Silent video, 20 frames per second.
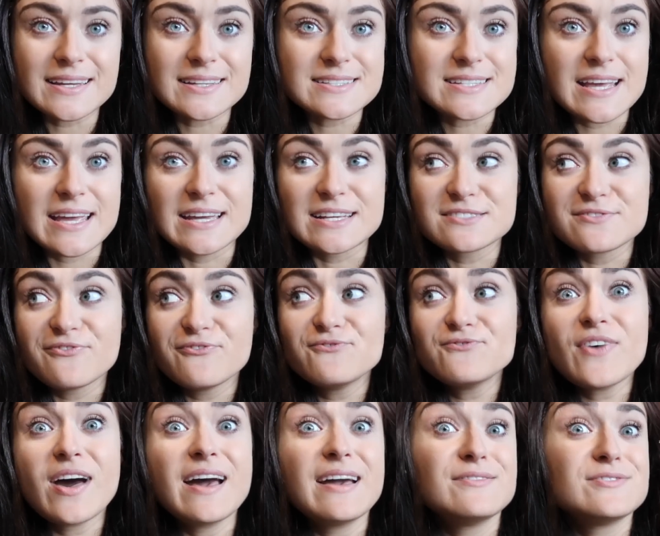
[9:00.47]
It takes
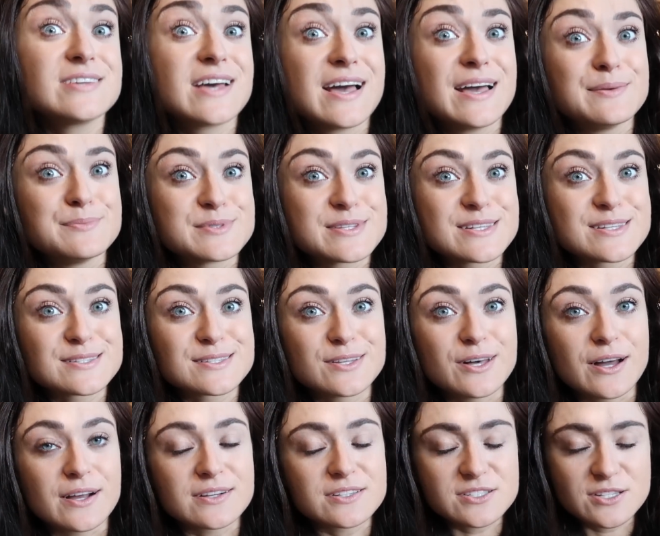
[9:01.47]
5 times as
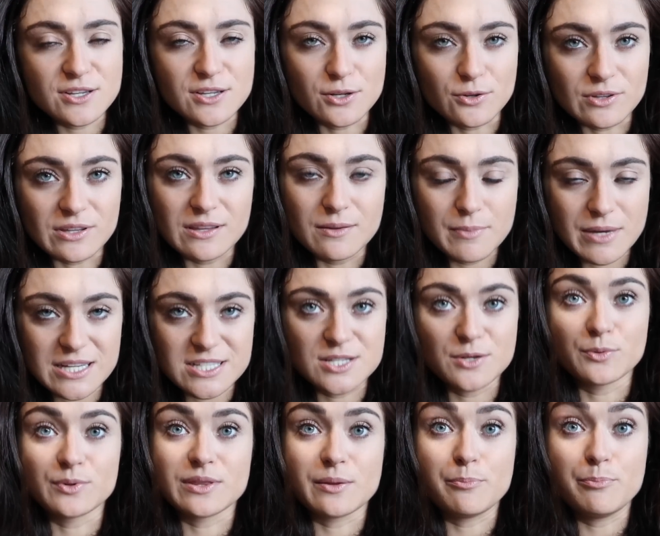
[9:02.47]
long, so you can only
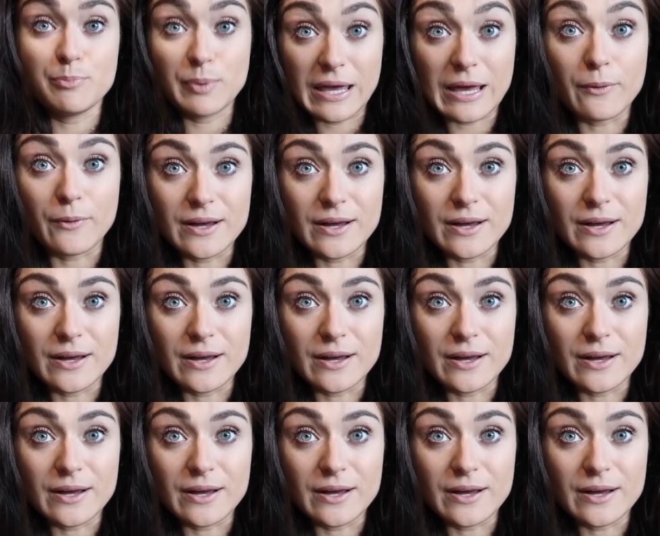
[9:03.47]
imagine with the big